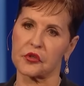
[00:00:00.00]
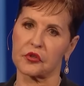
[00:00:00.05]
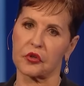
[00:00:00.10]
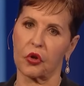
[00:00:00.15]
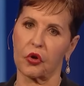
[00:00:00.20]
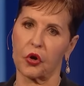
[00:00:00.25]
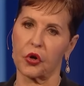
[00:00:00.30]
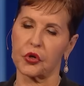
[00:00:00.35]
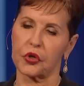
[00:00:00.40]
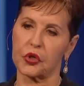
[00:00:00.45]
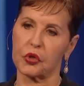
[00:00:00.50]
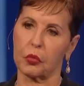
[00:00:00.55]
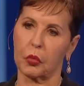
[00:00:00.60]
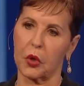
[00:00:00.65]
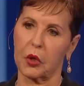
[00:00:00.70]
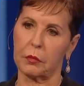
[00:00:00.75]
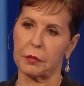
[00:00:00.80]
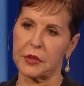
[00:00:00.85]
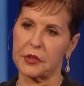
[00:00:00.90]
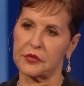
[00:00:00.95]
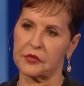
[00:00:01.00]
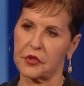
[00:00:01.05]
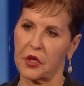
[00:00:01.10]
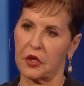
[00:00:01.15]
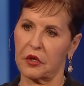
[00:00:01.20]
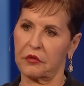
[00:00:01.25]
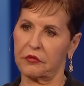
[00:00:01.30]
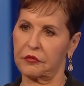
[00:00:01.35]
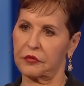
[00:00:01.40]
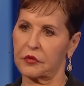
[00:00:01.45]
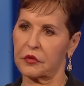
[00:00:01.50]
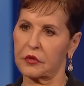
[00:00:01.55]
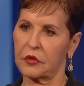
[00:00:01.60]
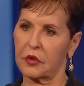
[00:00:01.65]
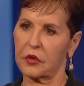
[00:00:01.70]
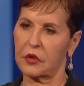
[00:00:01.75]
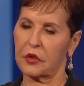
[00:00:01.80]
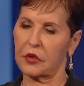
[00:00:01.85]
is Lord, you will be saved.